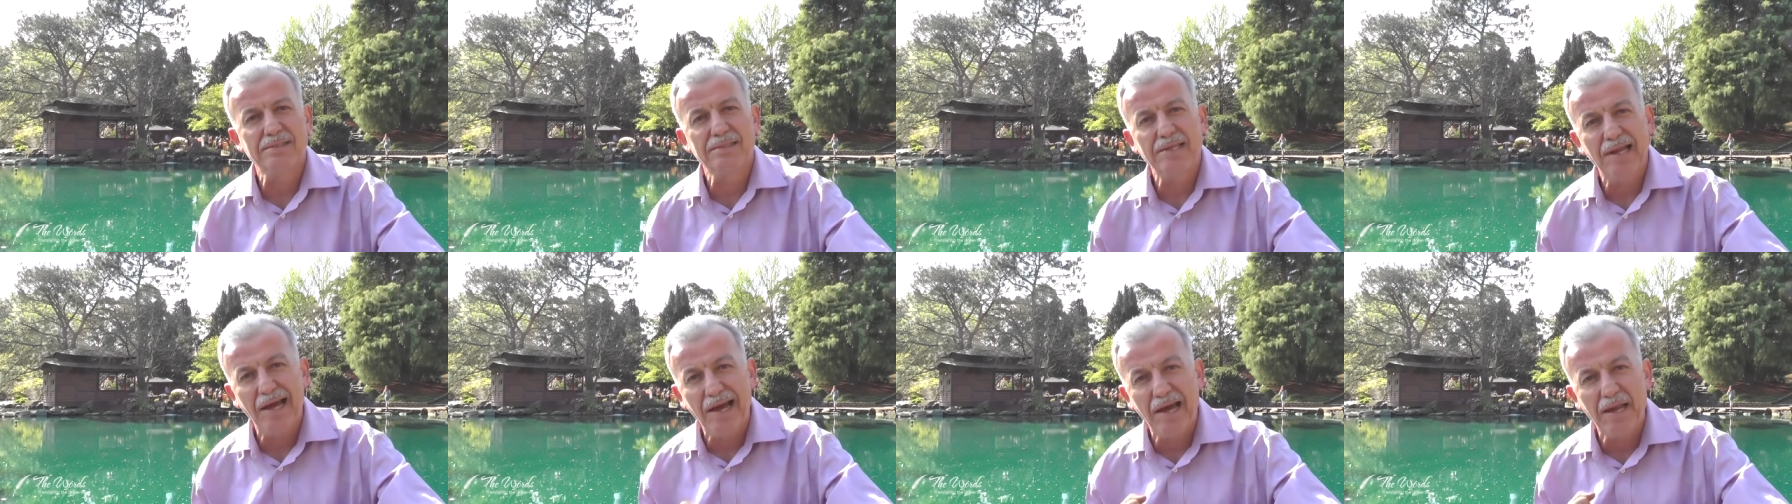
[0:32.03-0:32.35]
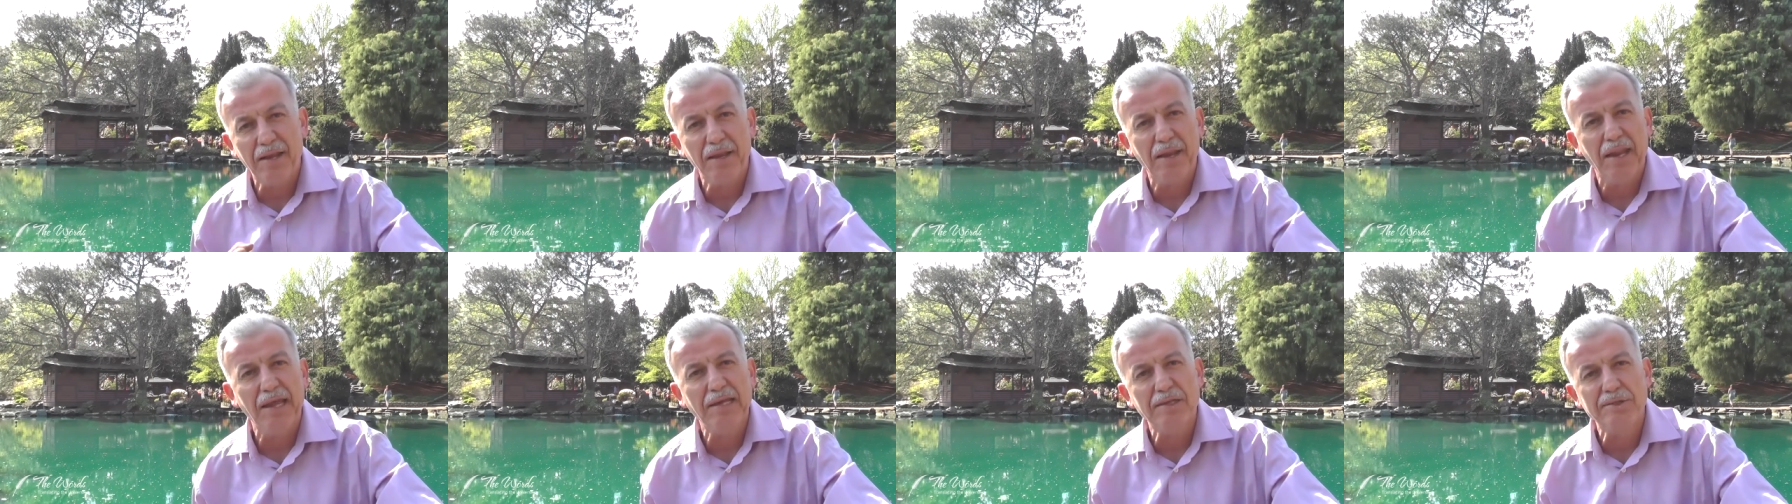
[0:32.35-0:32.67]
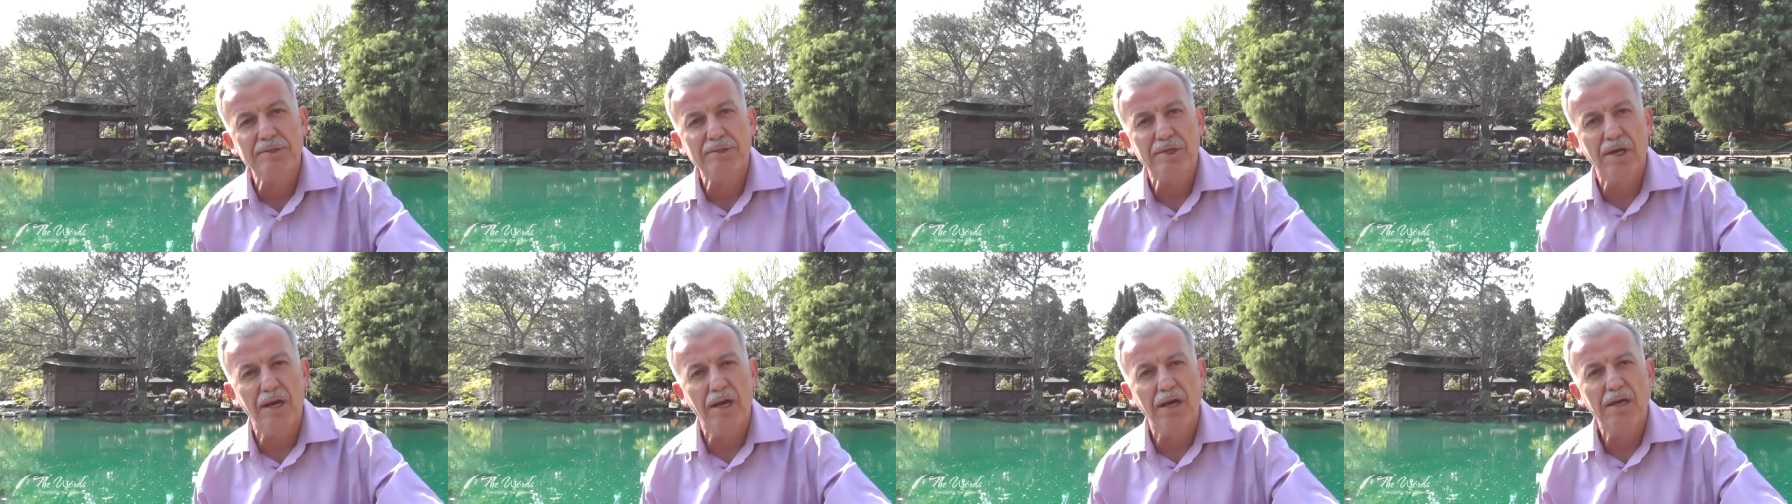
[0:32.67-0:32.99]
in our
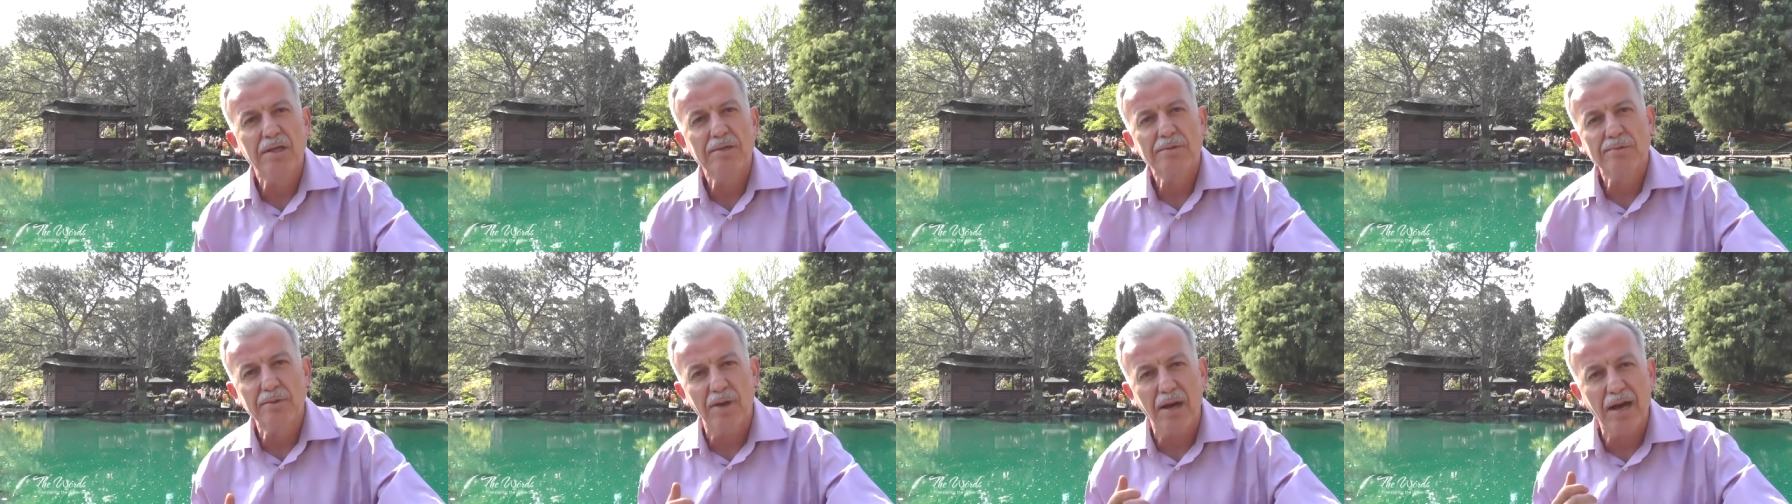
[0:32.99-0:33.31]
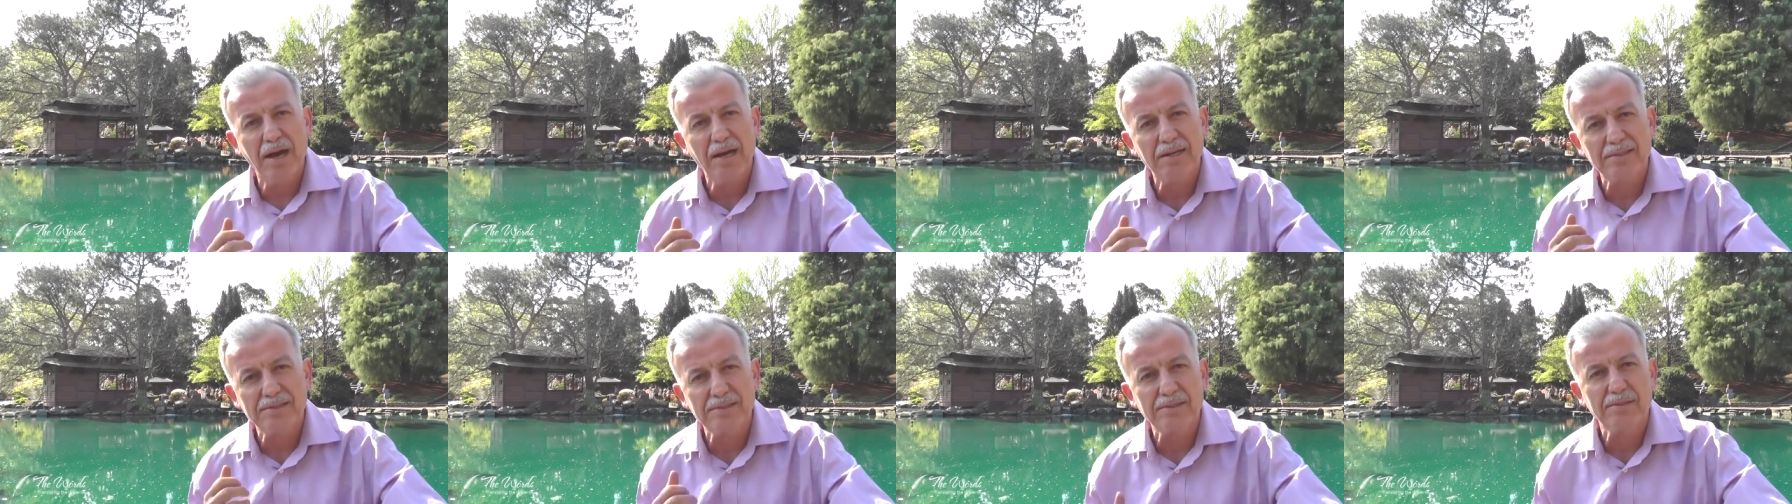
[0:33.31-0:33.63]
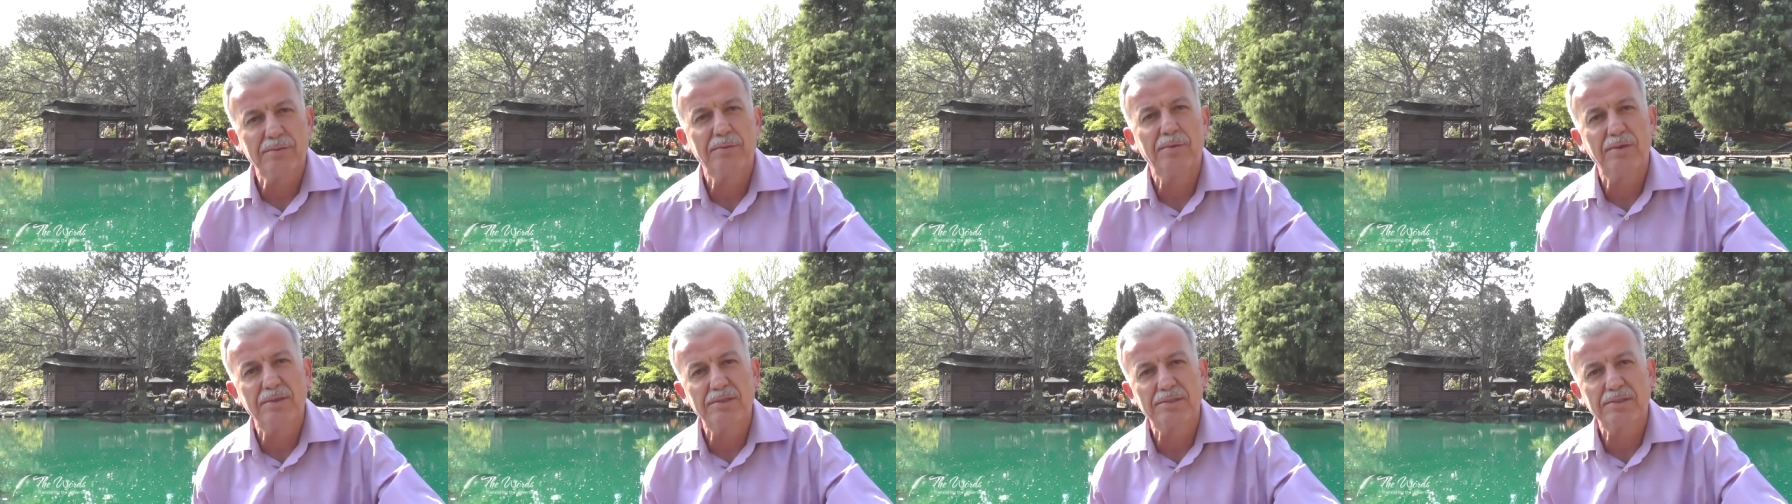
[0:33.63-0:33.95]
nature, to ask
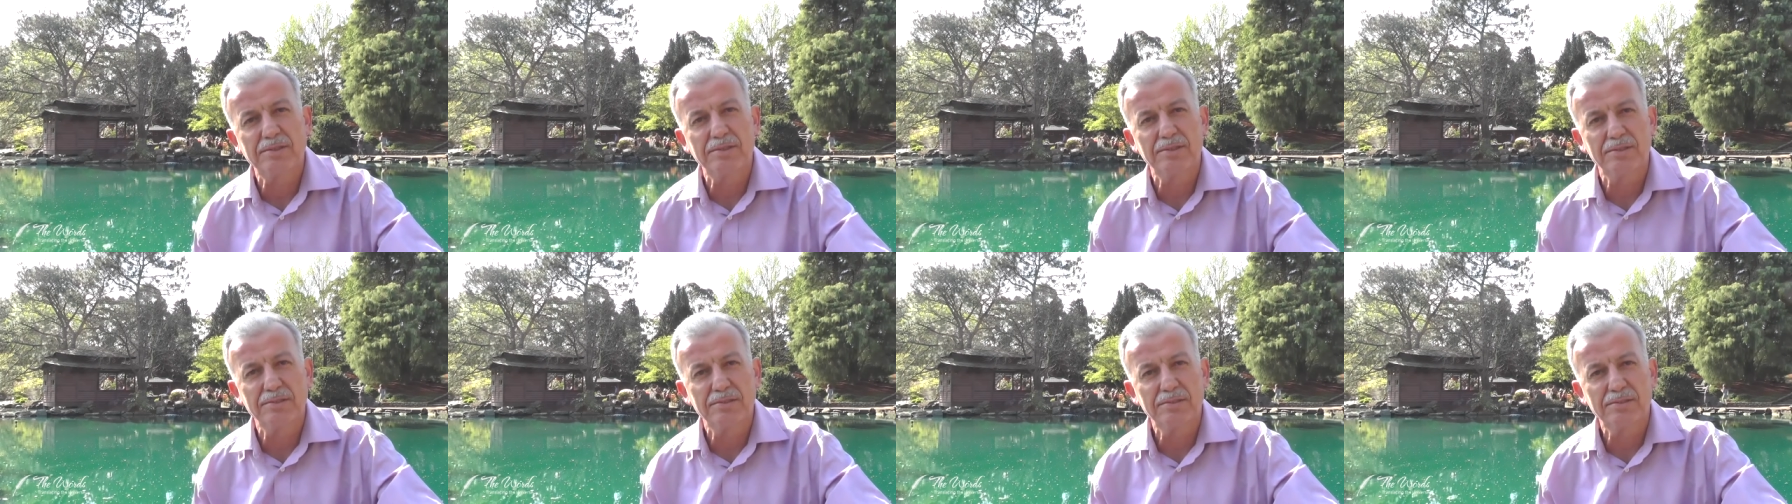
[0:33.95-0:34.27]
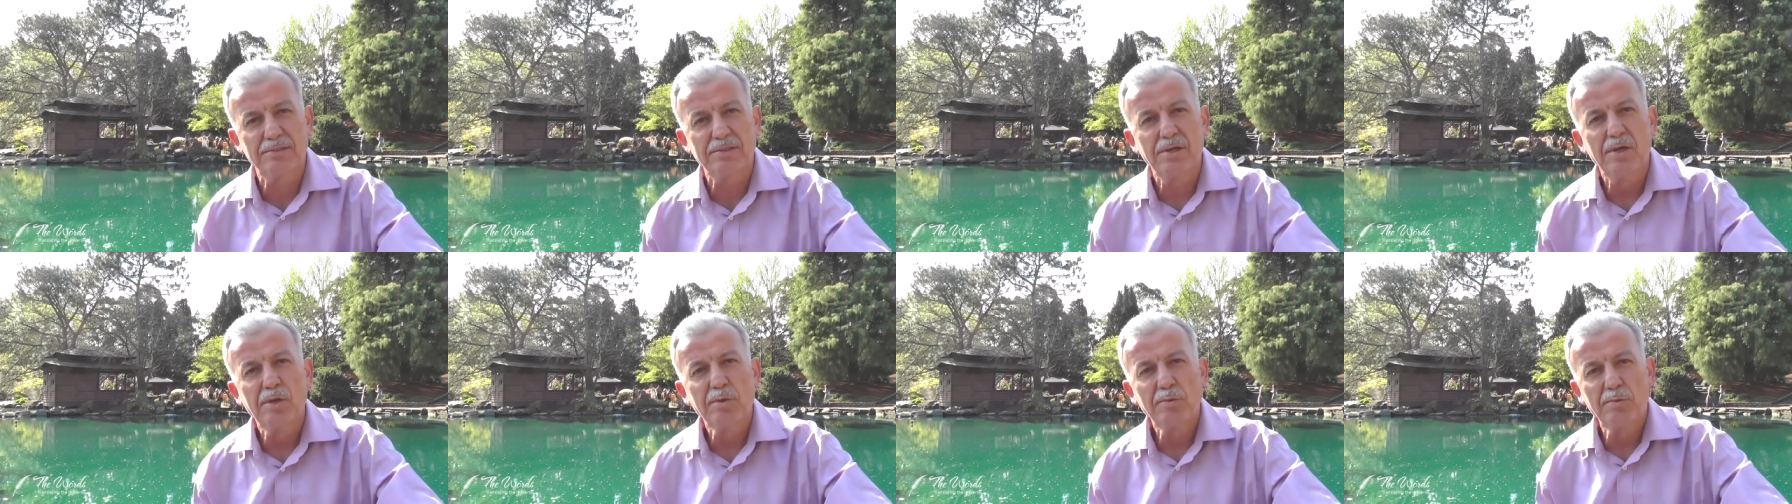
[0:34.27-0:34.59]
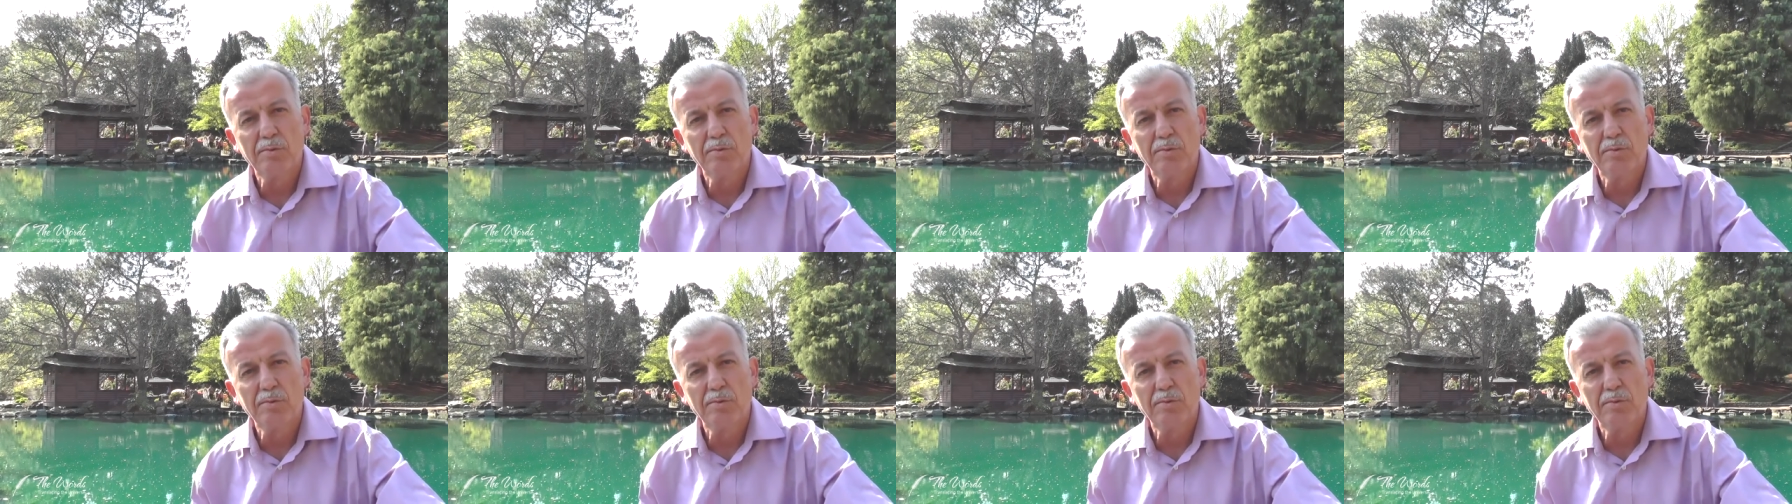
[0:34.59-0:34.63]
questions,